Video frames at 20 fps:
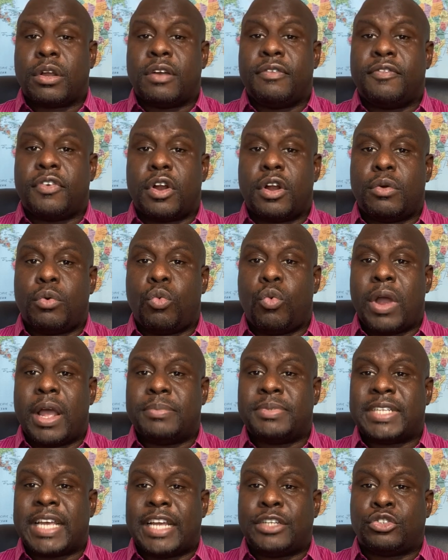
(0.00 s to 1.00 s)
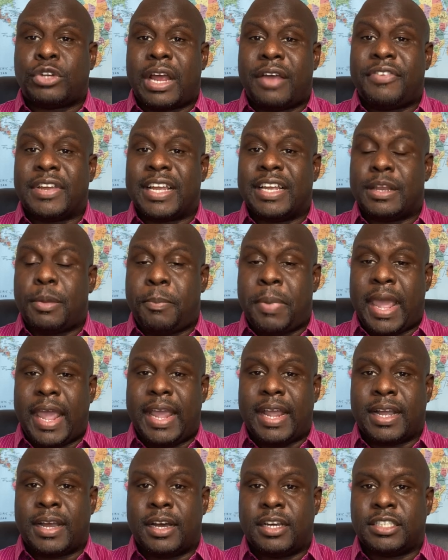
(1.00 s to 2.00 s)
convert website traffic into
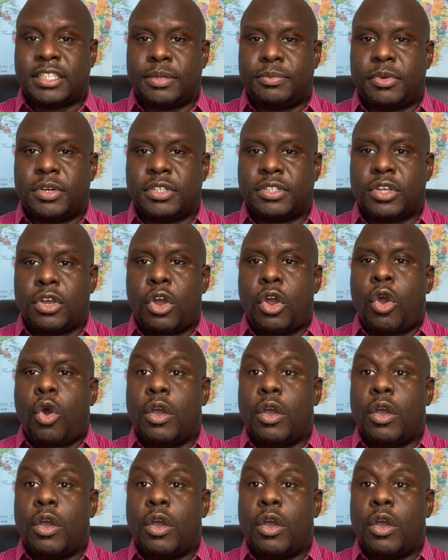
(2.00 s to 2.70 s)
paying customers,